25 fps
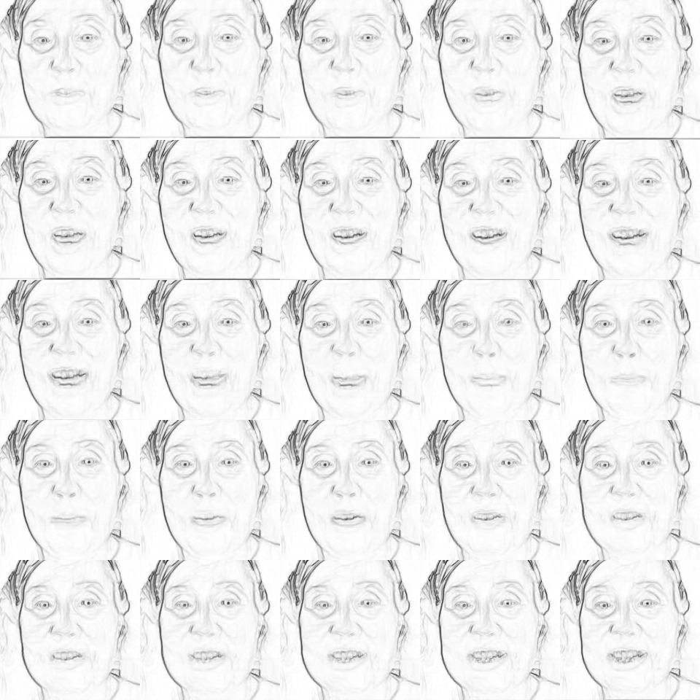their
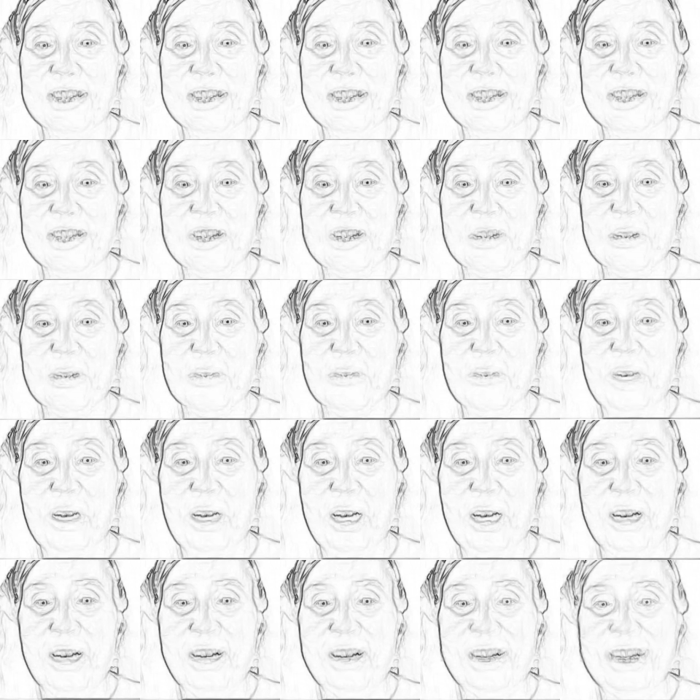hypothesis that you're
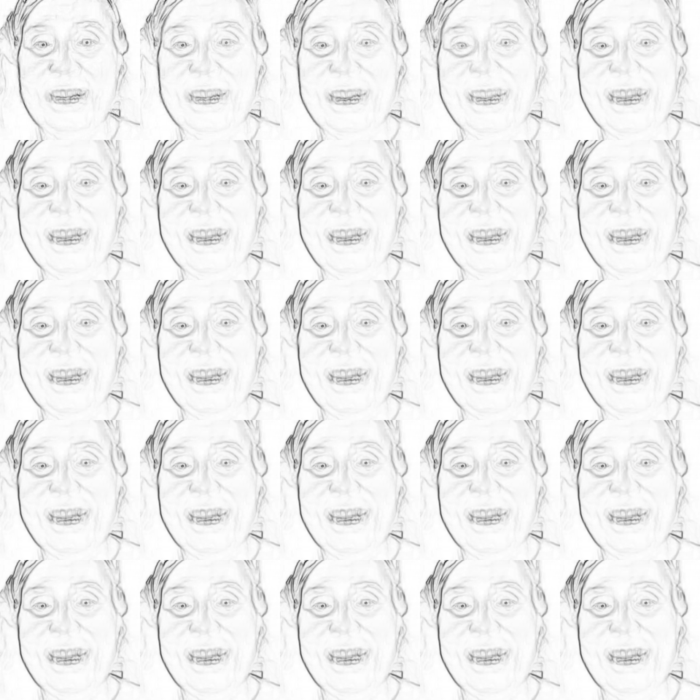wrong.